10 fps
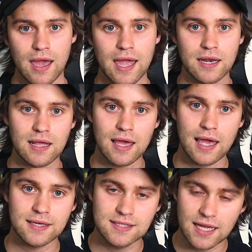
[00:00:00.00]
And
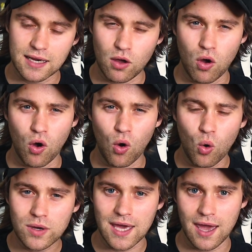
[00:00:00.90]
it did
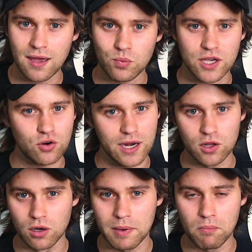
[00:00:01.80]
okay. We created
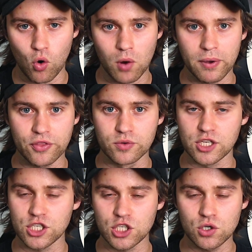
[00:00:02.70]
a little bit more, but there was
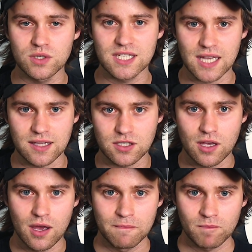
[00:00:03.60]
a huge
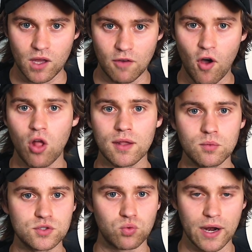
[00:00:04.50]
sense of
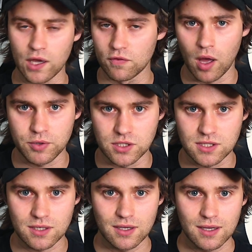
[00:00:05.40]
Haaland was running out of
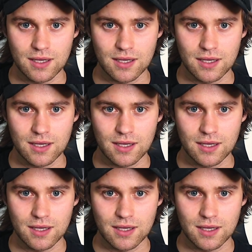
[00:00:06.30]
options.